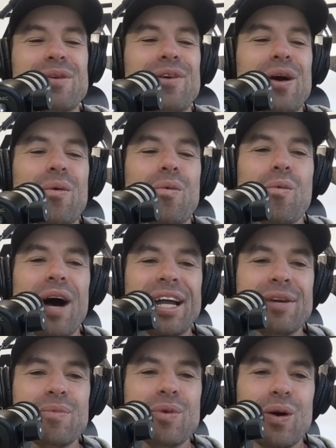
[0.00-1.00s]
we've got
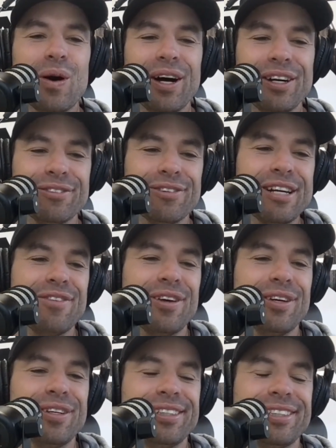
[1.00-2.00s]
one more
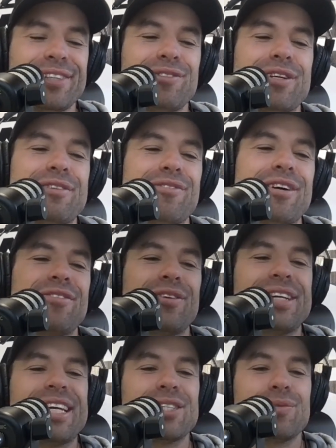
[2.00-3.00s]
review to
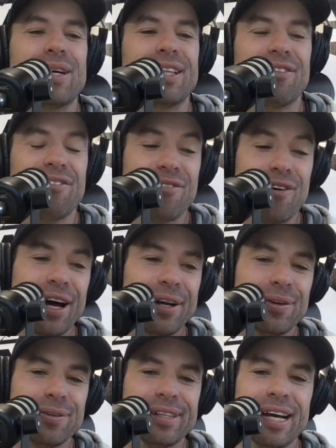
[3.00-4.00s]
review next week, the
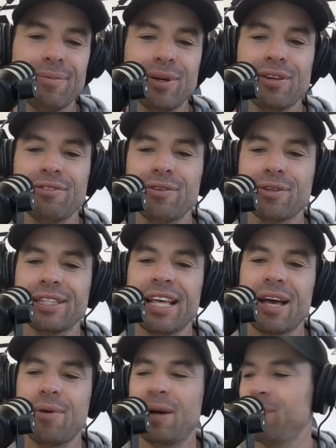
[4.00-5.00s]
final. I'm looking forward to
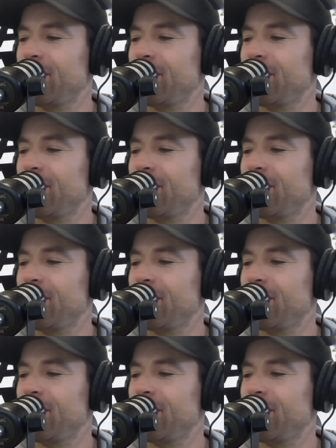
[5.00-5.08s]
that one.